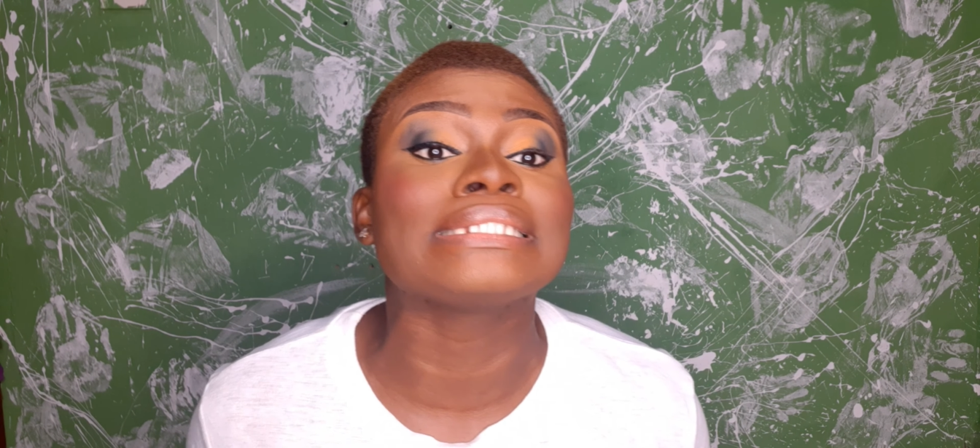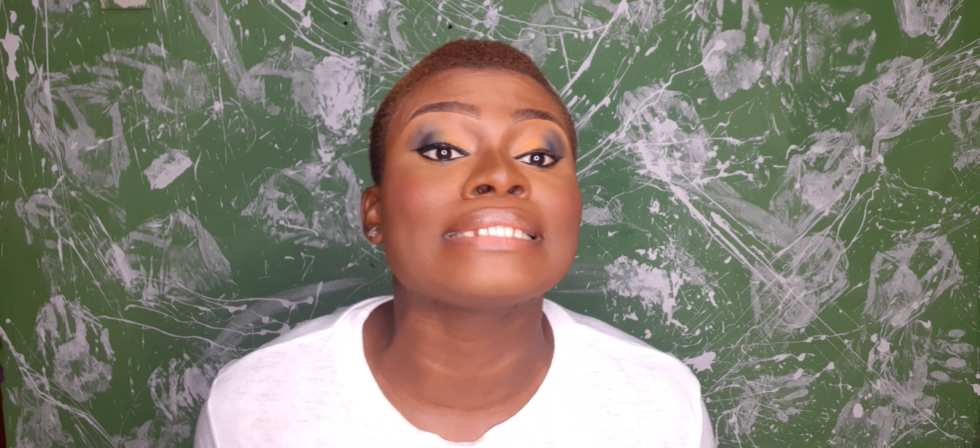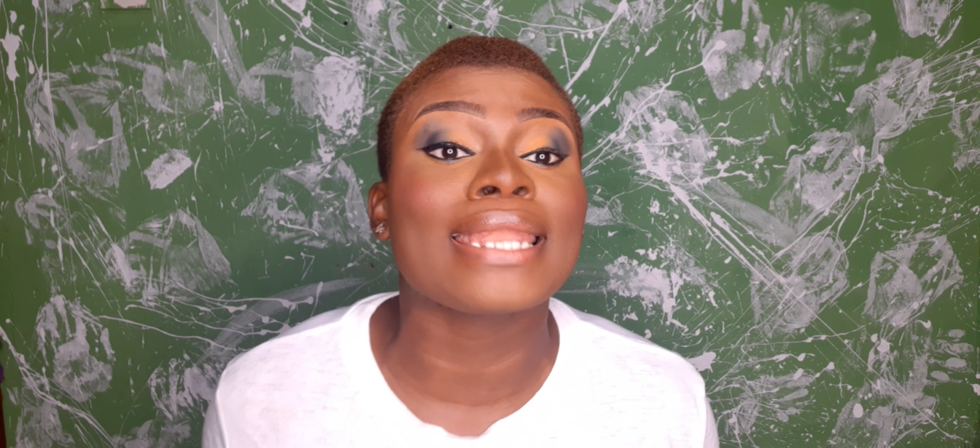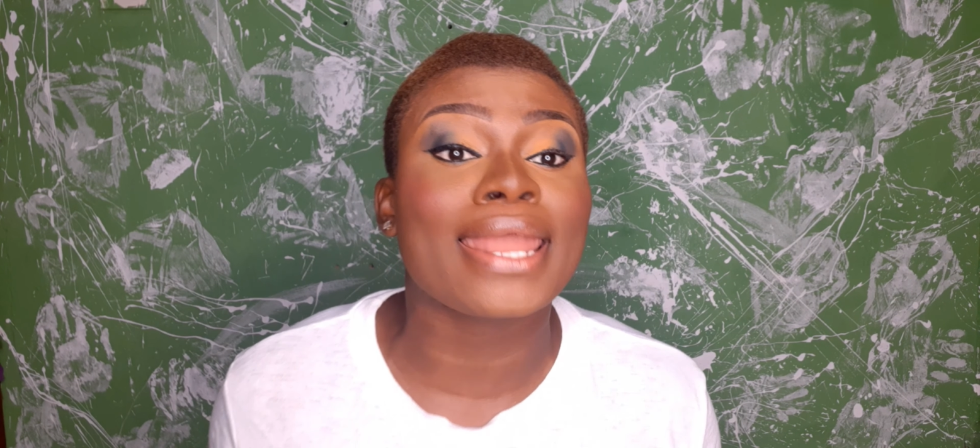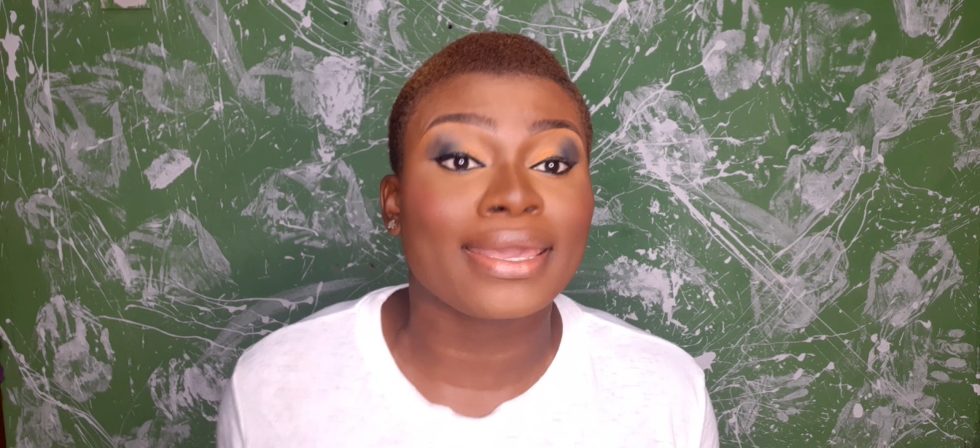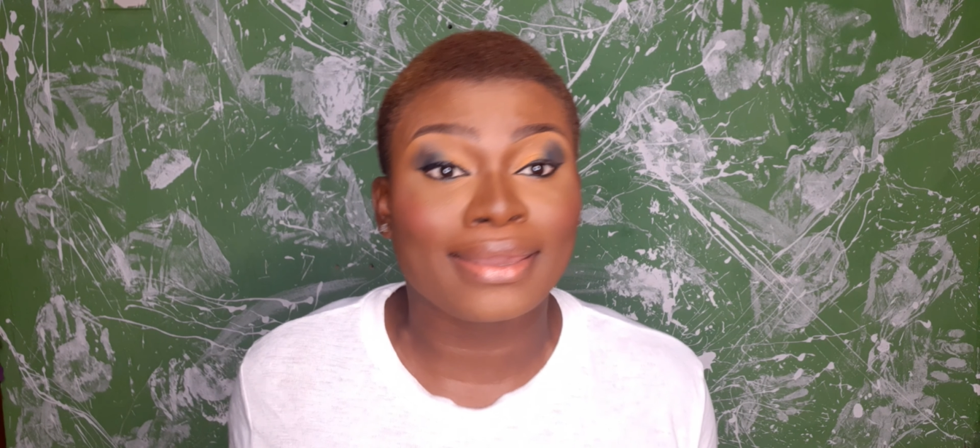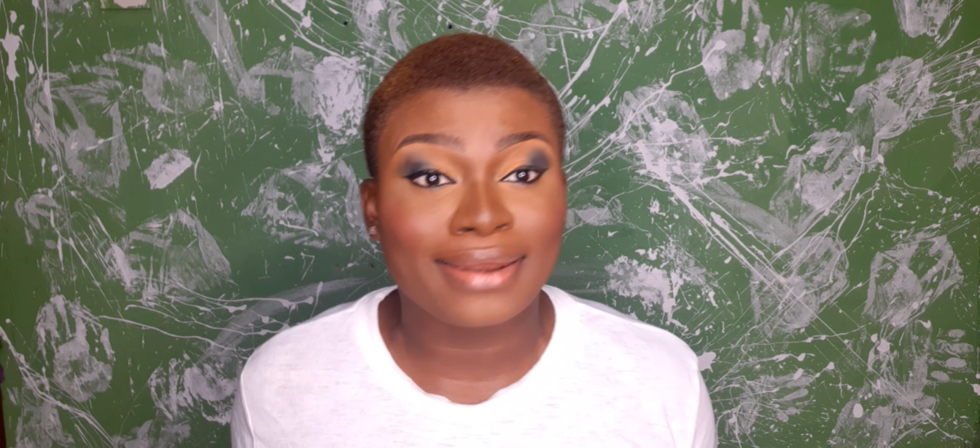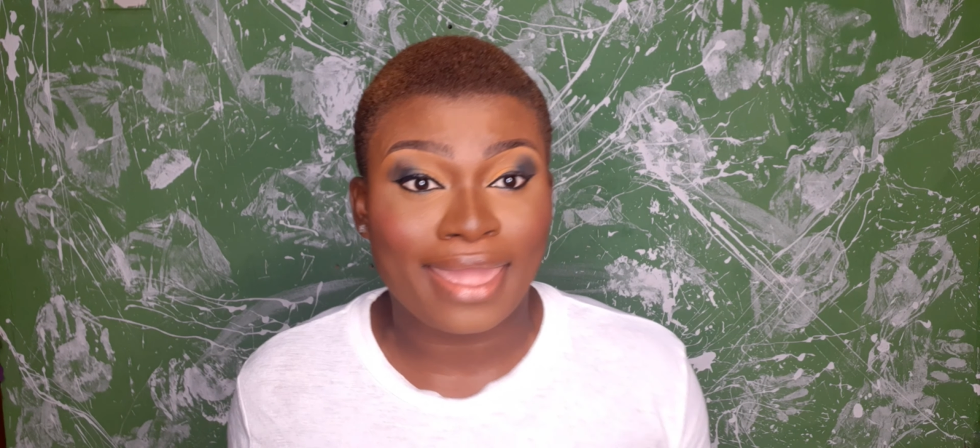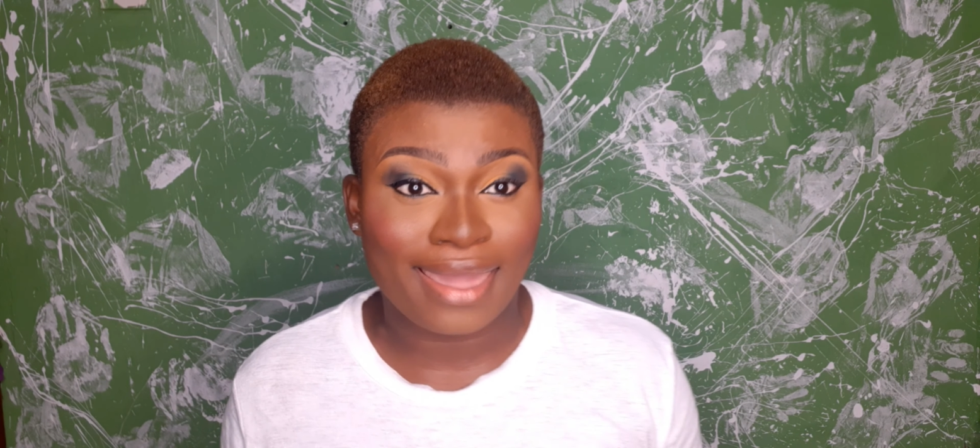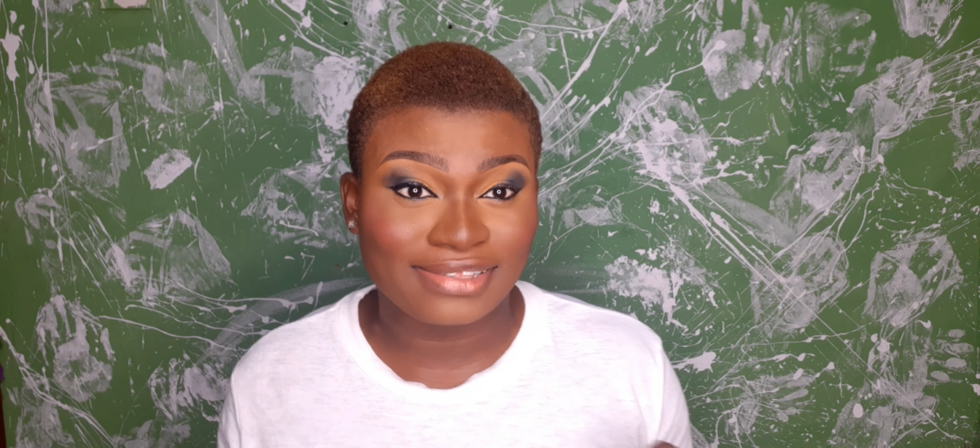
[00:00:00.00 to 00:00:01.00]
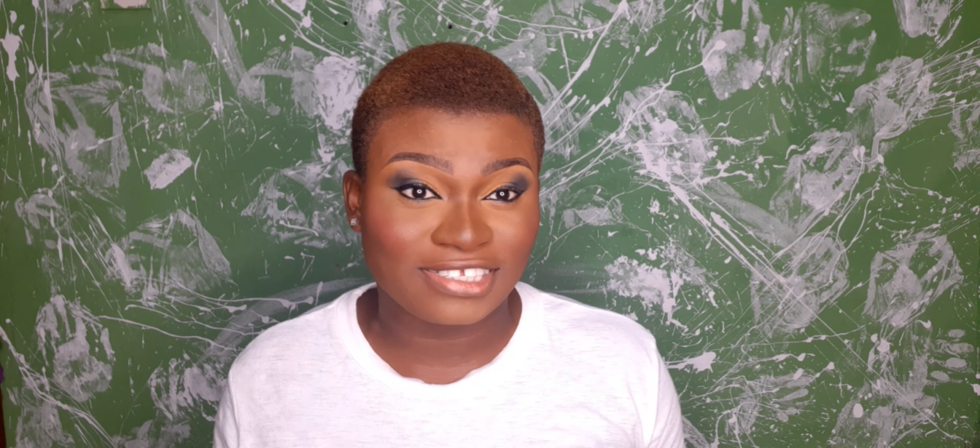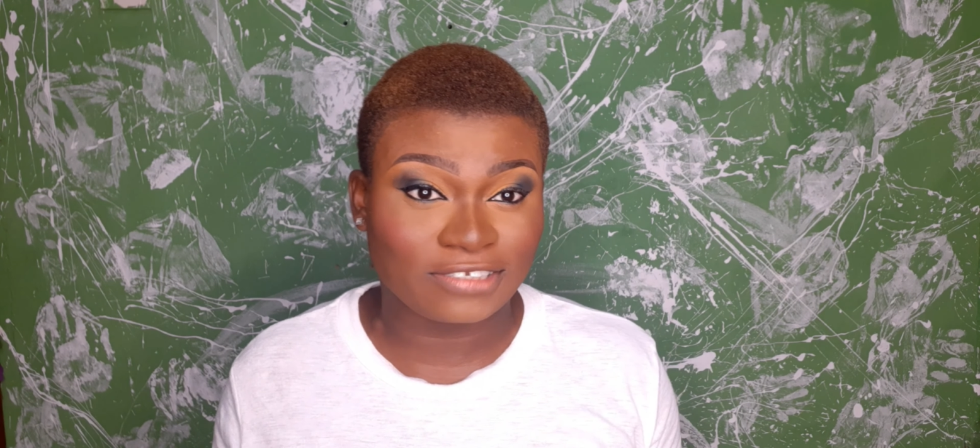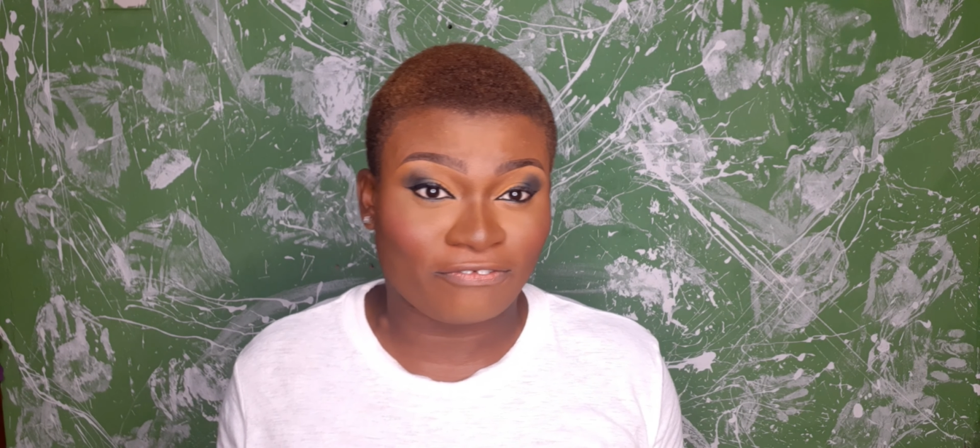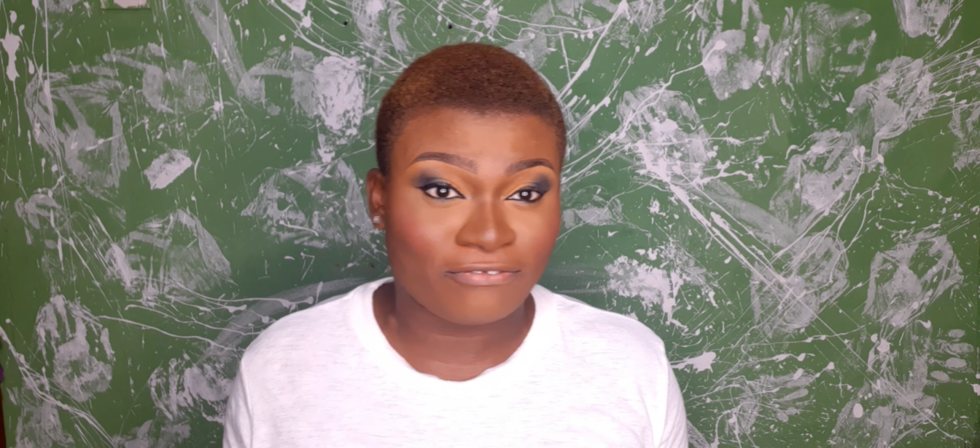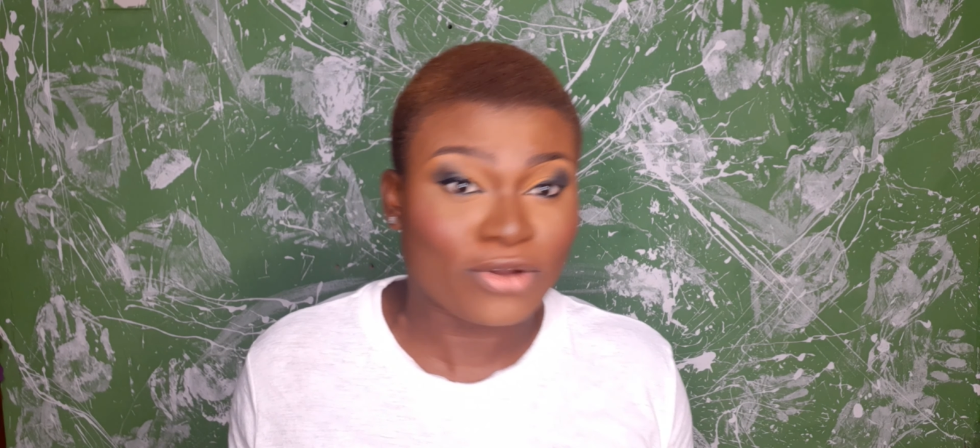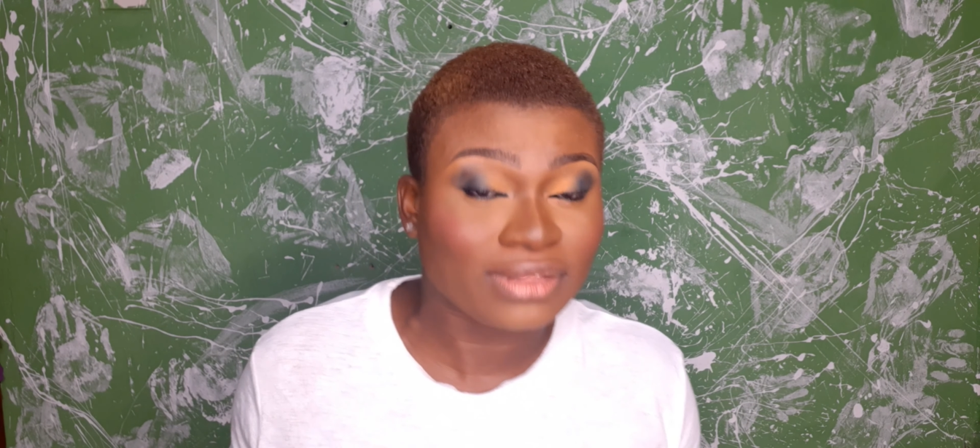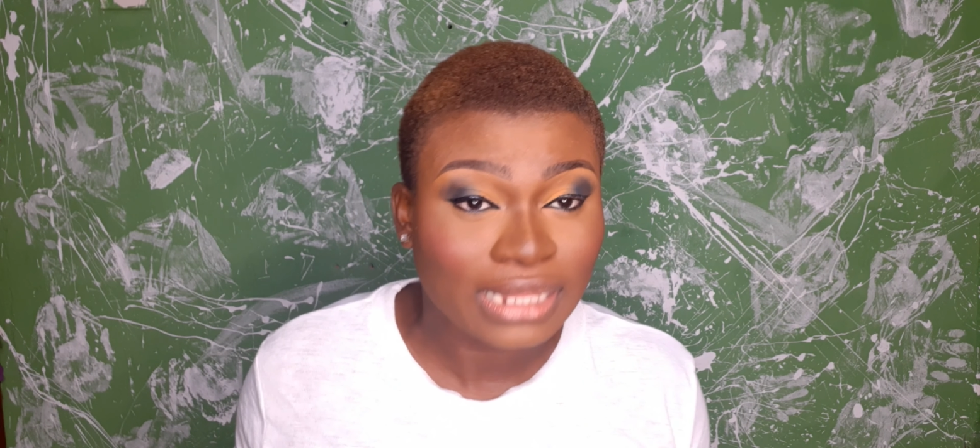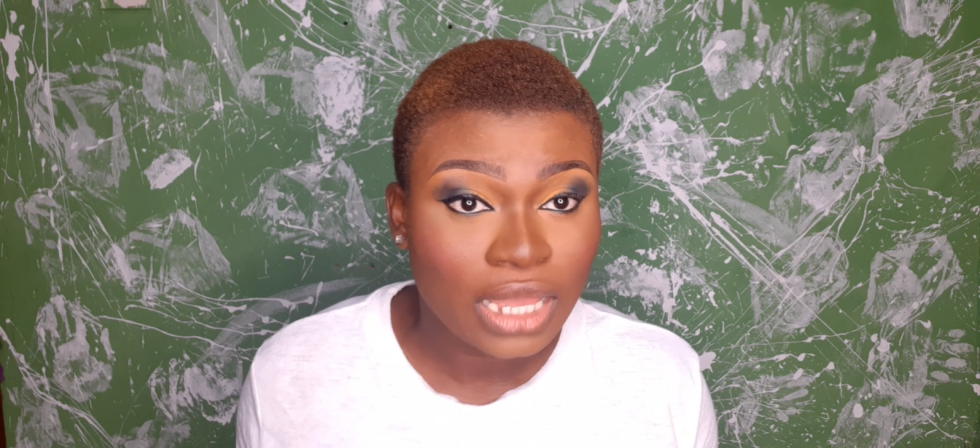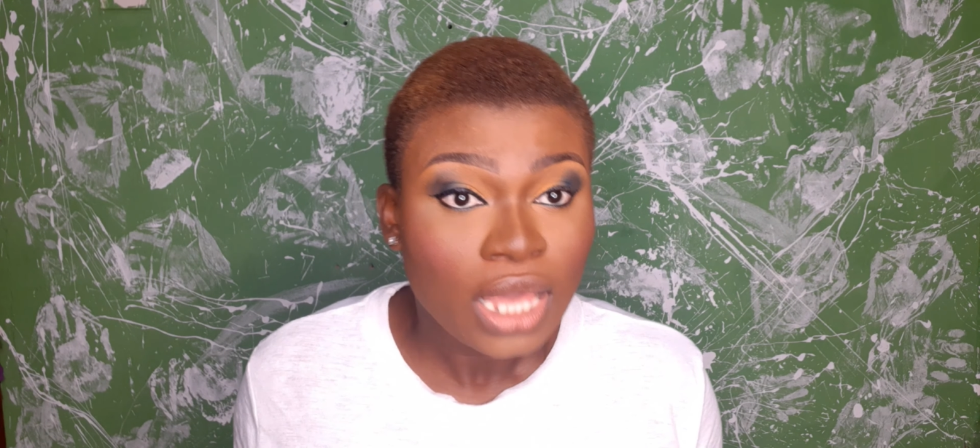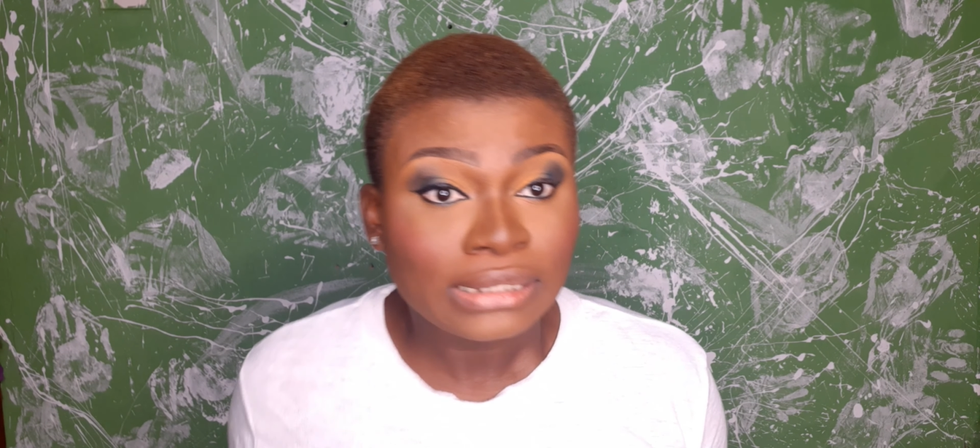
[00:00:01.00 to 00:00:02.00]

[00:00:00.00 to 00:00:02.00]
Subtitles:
slaying henceforth,